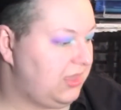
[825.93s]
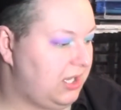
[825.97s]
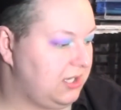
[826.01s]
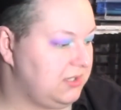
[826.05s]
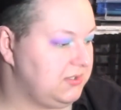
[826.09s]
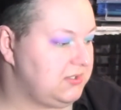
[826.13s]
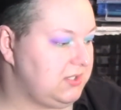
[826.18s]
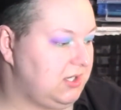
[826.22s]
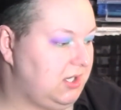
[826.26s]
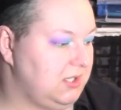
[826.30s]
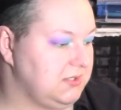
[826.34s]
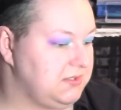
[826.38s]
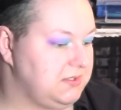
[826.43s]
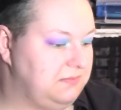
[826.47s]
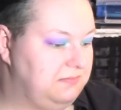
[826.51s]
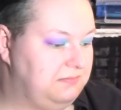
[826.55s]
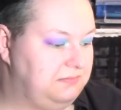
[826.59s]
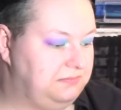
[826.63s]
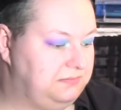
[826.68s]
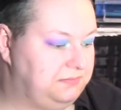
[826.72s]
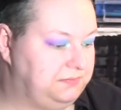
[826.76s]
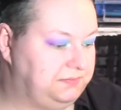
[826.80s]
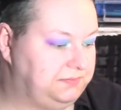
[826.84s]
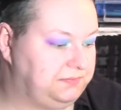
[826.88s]
That is
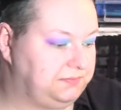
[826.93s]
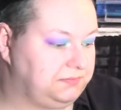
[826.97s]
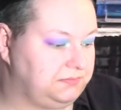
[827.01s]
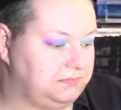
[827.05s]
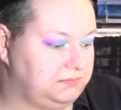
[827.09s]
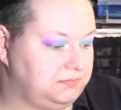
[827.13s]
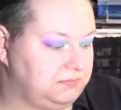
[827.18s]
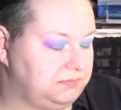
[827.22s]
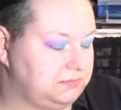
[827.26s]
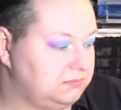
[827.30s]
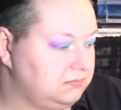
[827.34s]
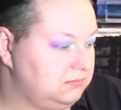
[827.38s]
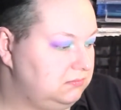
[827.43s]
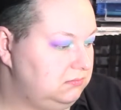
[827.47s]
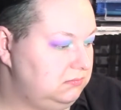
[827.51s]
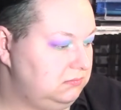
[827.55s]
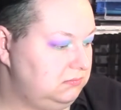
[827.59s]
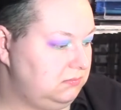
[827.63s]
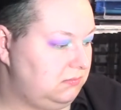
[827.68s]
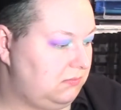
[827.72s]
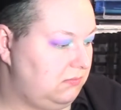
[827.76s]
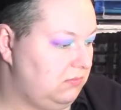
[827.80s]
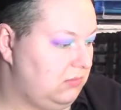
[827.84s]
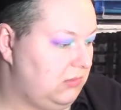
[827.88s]
awesome.
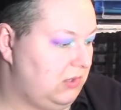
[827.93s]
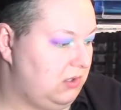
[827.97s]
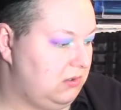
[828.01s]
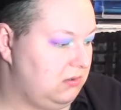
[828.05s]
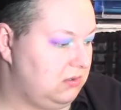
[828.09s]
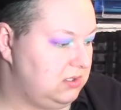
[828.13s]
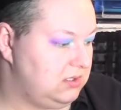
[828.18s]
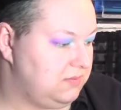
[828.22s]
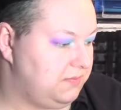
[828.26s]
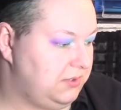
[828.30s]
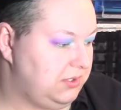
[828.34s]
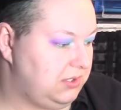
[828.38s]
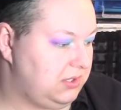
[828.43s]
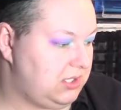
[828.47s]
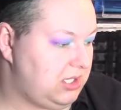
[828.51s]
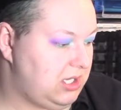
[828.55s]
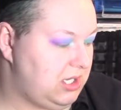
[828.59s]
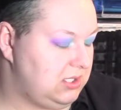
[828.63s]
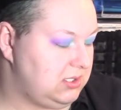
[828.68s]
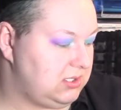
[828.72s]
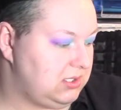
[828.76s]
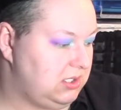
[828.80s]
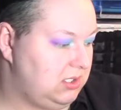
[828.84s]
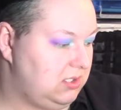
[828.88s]
I'm going to put
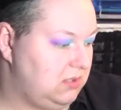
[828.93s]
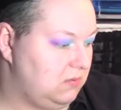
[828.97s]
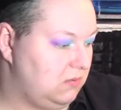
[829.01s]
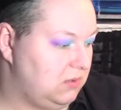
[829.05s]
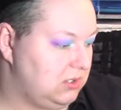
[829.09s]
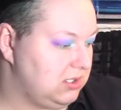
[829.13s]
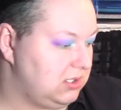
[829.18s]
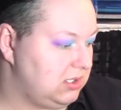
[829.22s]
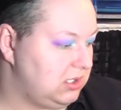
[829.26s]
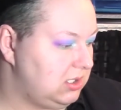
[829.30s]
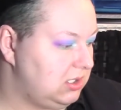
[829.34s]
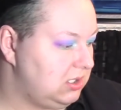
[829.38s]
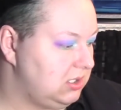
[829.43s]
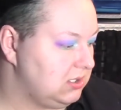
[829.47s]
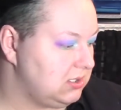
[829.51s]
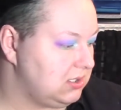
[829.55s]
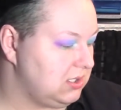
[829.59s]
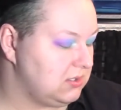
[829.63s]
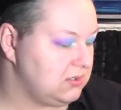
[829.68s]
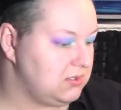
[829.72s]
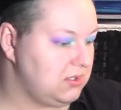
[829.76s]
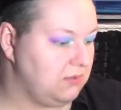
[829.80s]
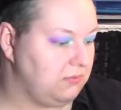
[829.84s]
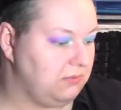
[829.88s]
that in one of these.
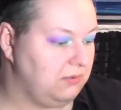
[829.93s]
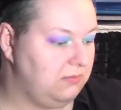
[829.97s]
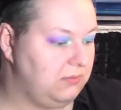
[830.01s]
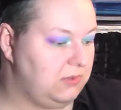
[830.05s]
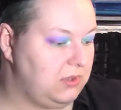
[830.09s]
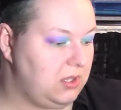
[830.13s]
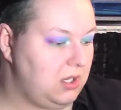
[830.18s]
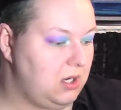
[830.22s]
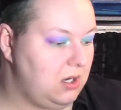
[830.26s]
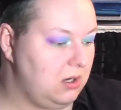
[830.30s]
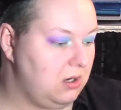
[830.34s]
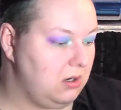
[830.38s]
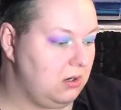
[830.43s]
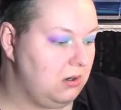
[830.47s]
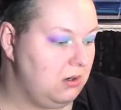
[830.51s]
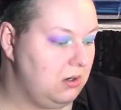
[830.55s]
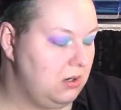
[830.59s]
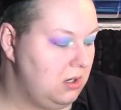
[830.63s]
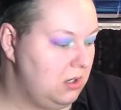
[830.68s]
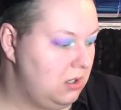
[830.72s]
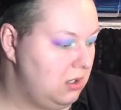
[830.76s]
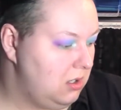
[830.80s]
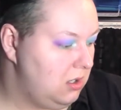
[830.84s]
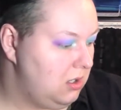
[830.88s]
There's no room in
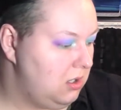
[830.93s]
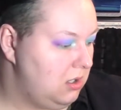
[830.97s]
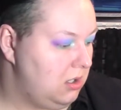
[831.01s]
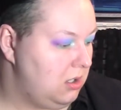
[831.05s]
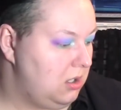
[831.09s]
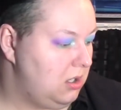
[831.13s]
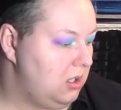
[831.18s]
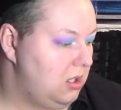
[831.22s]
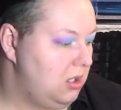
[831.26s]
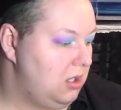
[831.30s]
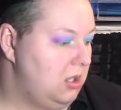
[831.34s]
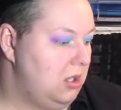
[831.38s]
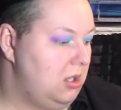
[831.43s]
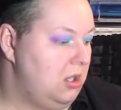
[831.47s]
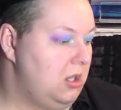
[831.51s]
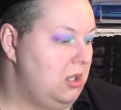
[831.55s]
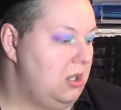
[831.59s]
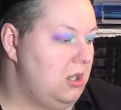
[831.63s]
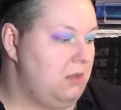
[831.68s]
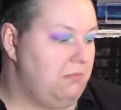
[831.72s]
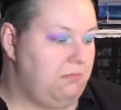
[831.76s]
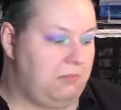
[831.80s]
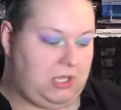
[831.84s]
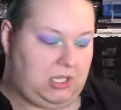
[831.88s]
there.
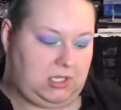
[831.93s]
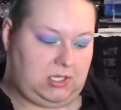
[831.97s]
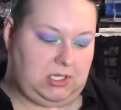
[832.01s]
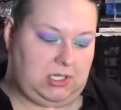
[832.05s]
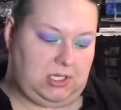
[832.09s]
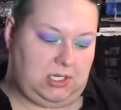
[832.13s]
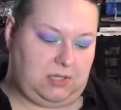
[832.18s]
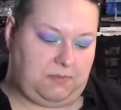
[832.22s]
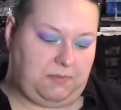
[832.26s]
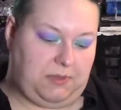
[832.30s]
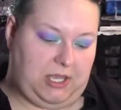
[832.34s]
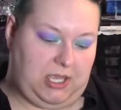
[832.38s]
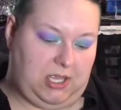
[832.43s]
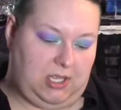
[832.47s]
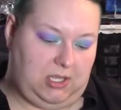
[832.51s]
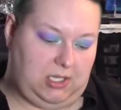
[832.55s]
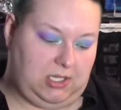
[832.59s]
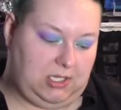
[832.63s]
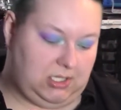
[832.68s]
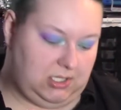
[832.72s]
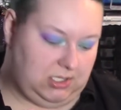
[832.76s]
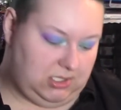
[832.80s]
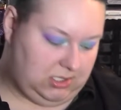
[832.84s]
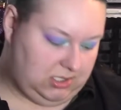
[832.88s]
Magnetic
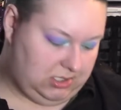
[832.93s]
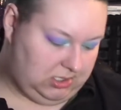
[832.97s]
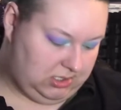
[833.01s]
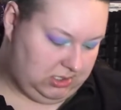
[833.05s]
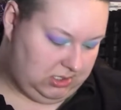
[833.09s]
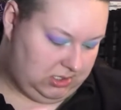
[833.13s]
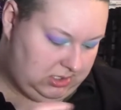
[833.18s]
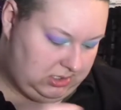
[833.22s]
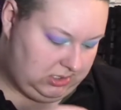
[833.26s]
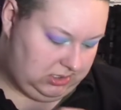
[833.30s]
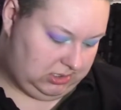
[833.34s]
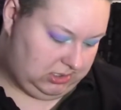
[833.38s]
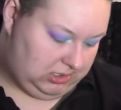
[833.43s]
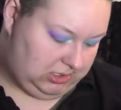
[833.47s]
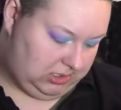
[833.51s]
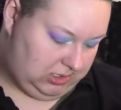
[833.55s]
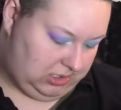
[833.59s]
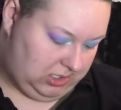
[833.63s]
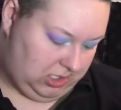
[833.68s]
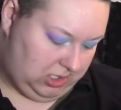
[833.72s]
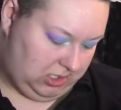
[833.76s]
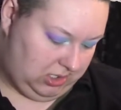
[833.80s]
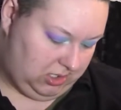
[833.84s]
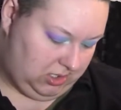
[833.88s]
palette.
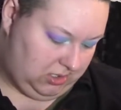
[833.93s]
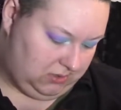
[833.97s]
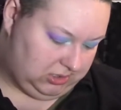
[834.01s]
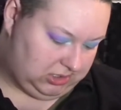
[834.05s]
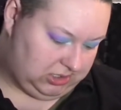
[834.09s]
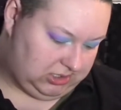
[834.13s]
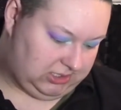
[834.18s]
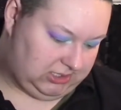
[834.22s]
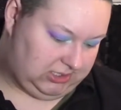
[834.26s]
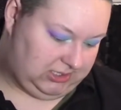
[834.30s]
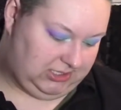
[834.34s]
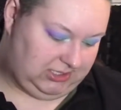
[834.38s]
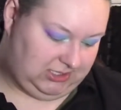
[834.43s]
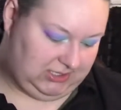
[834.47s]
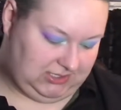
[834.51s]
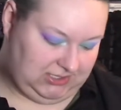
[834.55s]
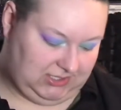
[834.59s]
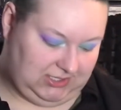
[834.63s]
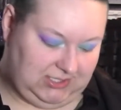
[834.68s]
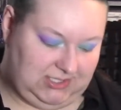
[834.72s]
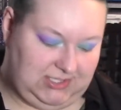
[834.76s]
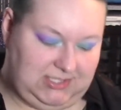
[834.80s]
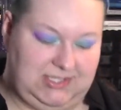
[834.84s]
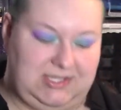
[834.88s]
There you go.
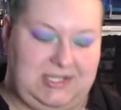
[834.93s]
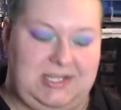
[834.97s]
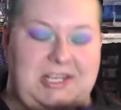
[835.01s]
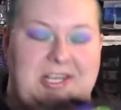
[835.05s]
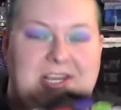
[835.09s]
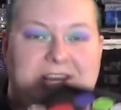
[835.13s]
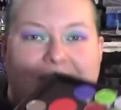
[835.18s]
Jeez,